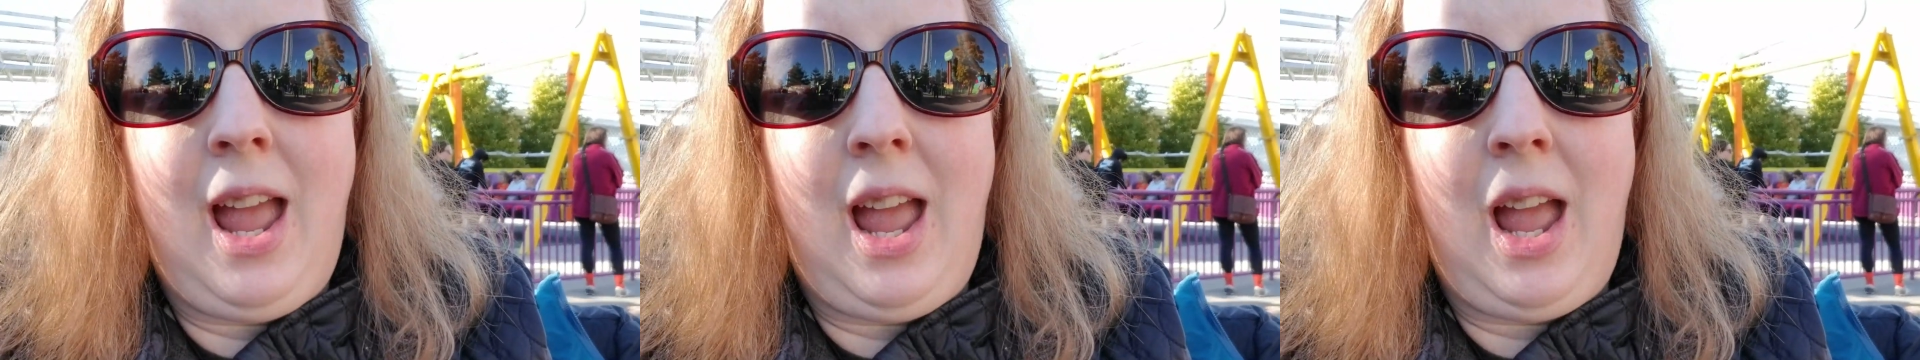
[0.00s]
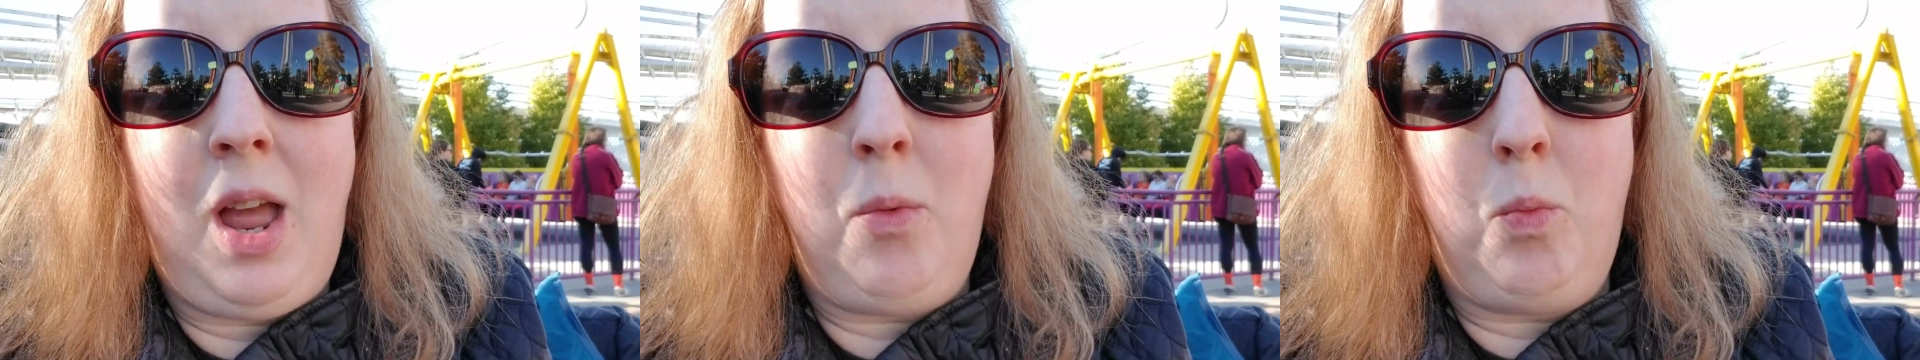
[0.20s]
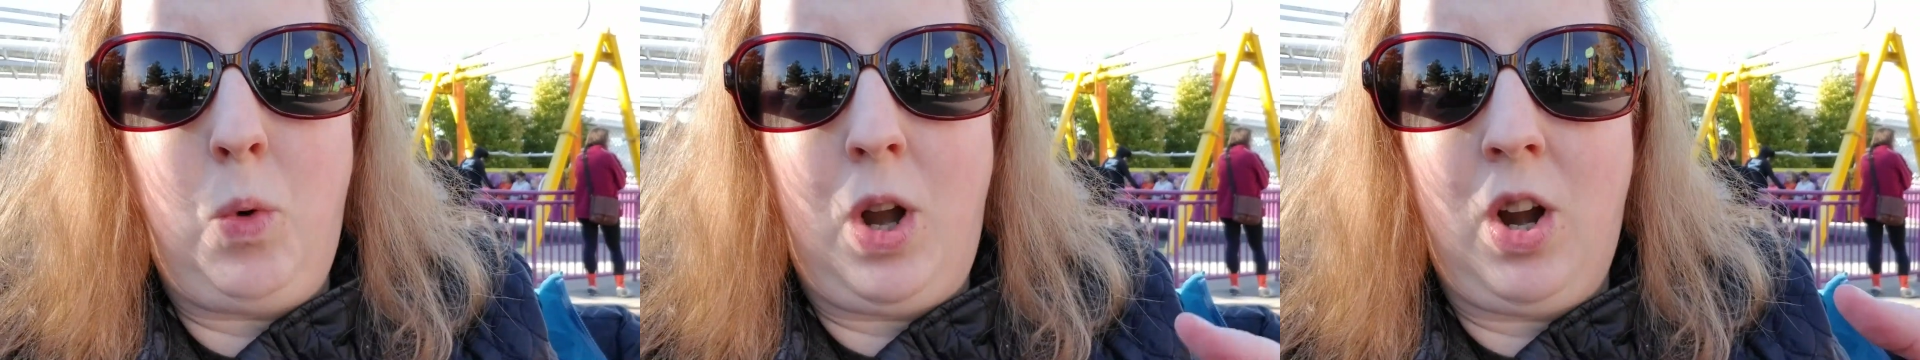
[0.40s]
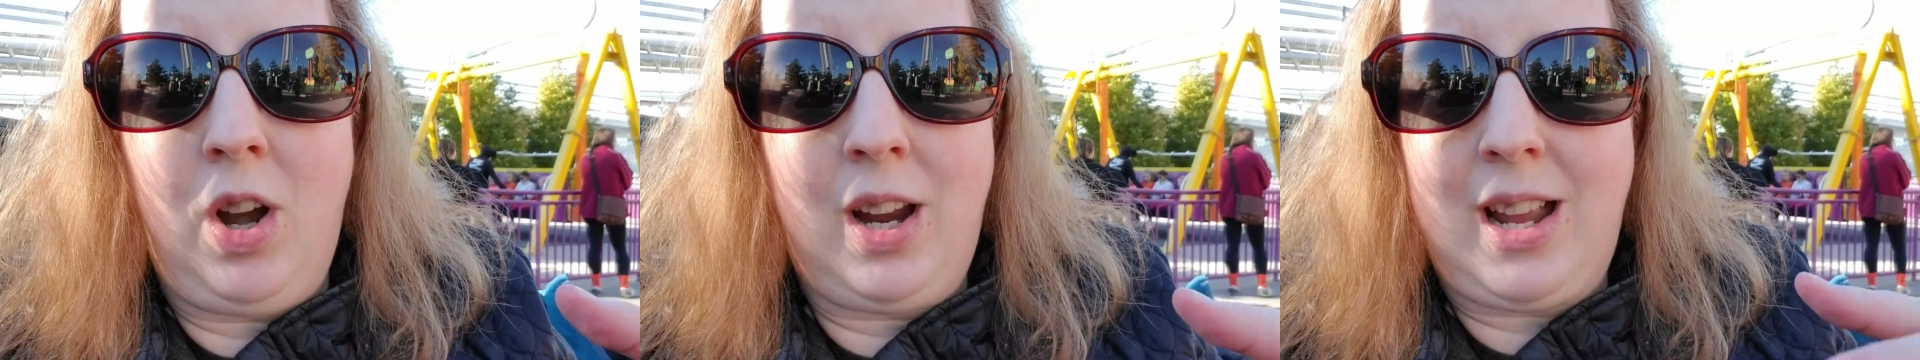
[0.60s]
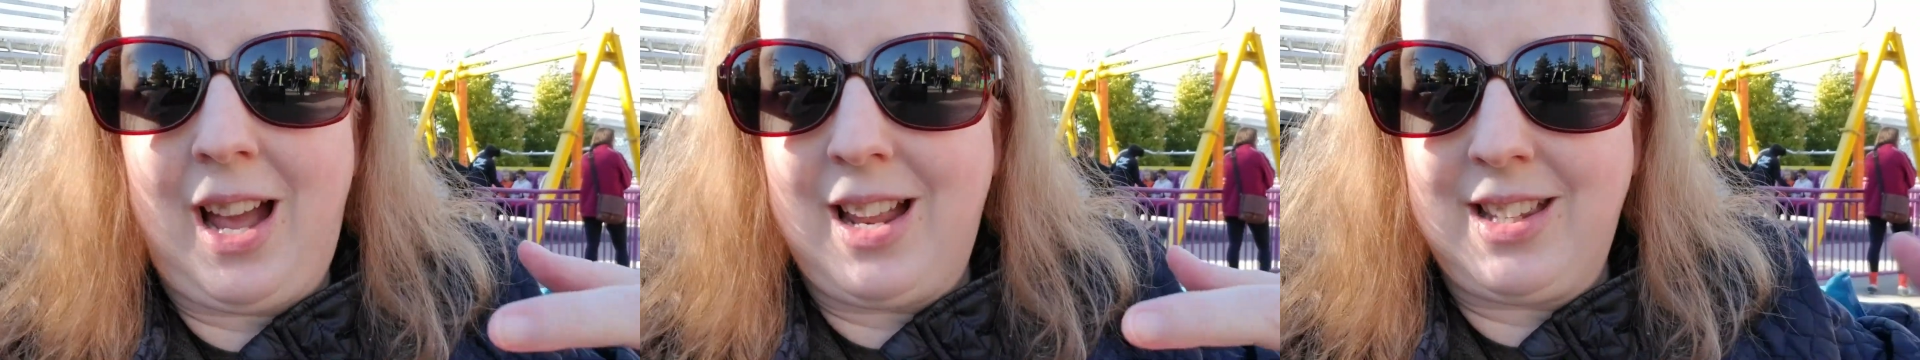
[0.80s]
and where
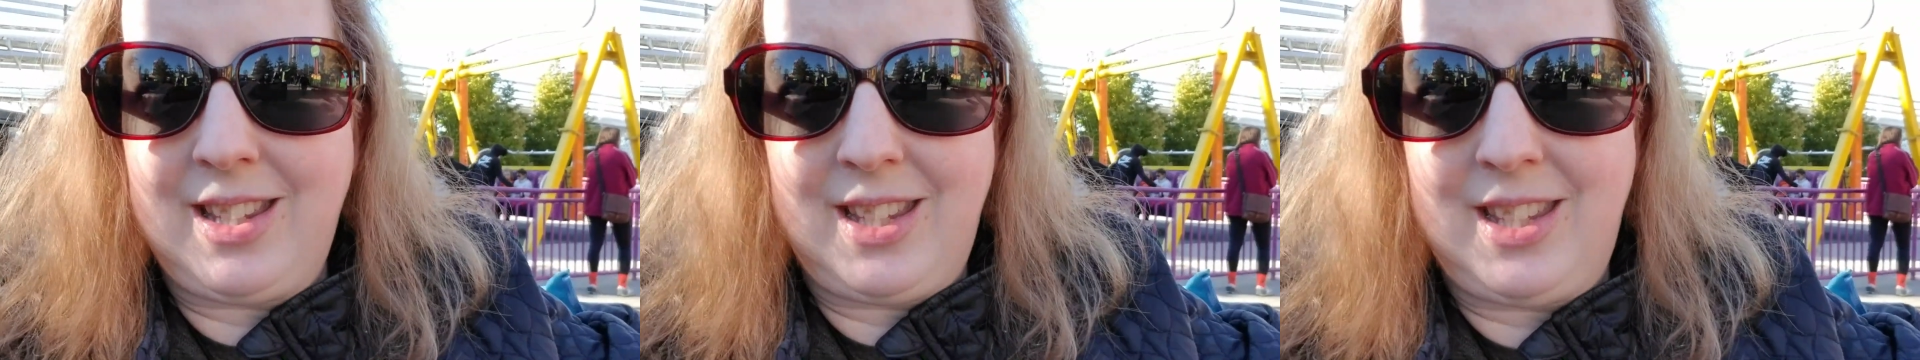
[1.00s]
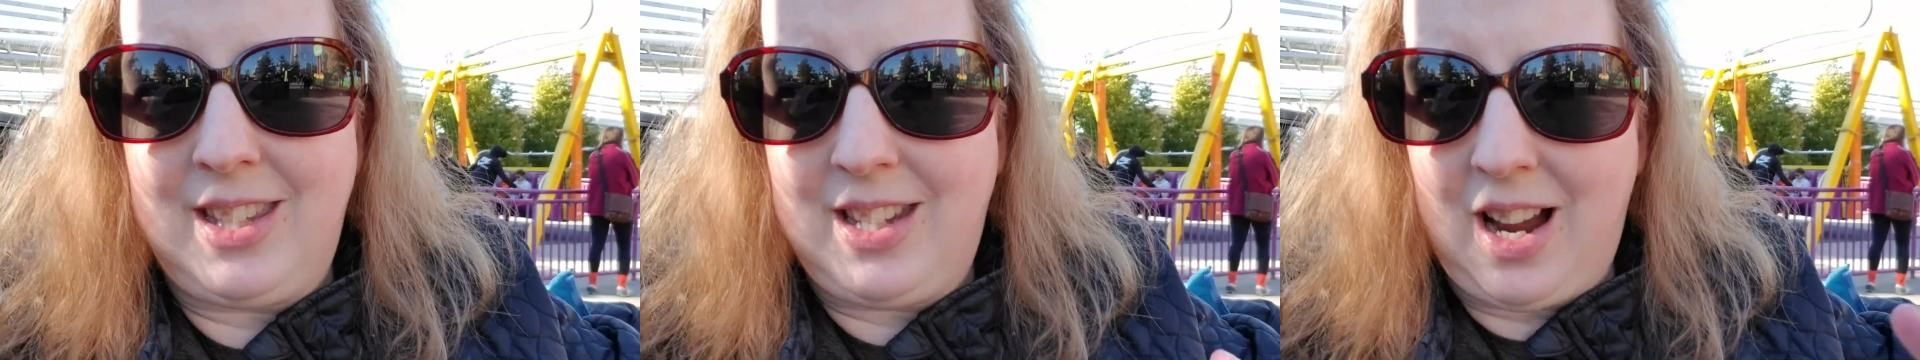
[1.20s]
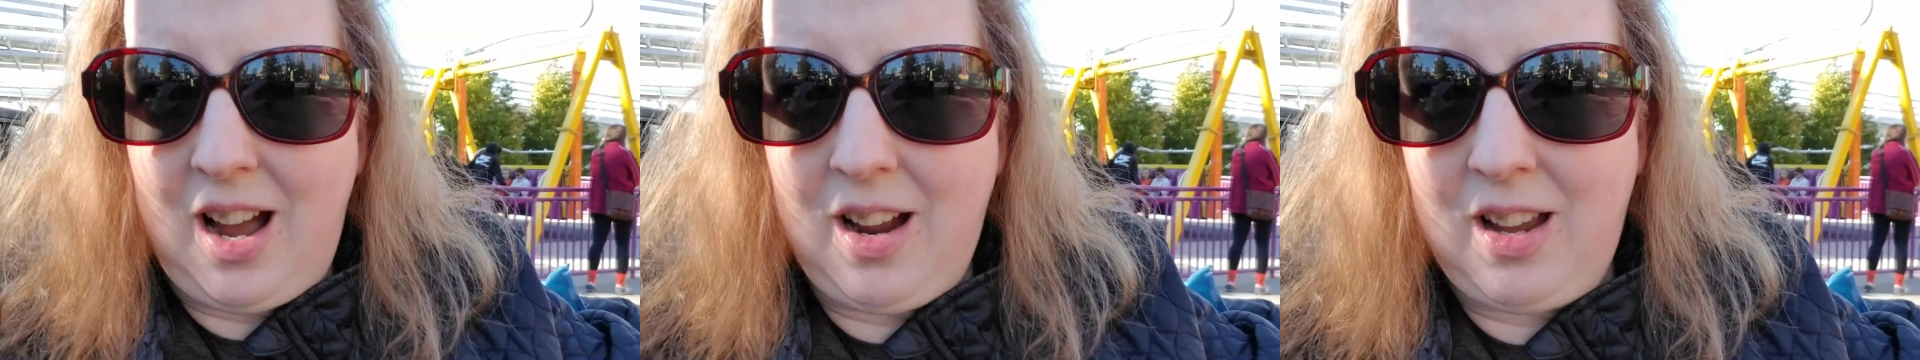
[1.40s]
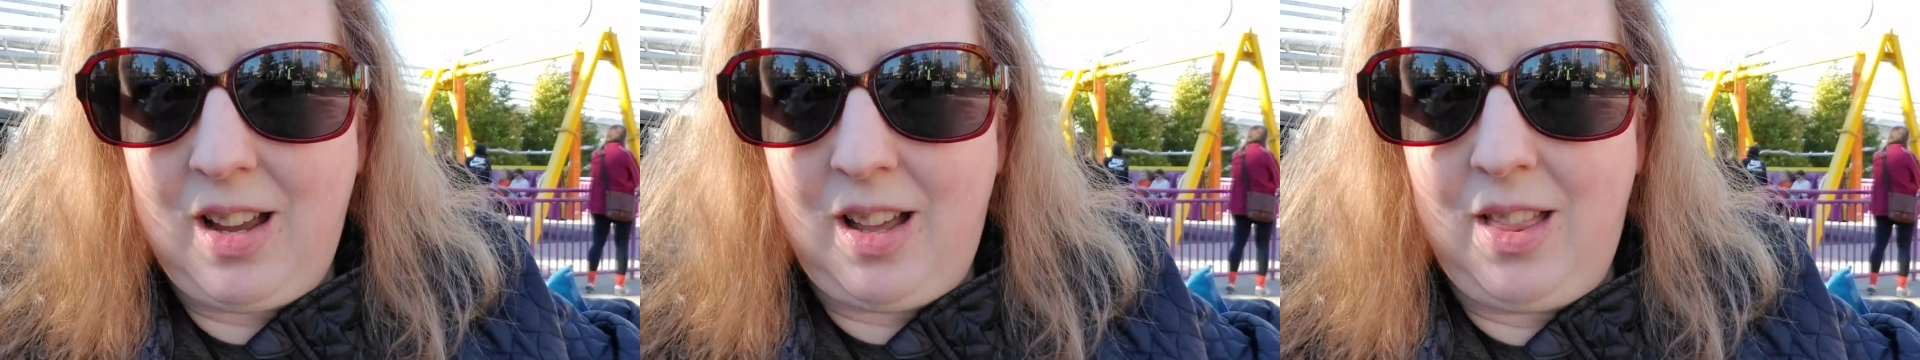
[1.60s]
it got stuck,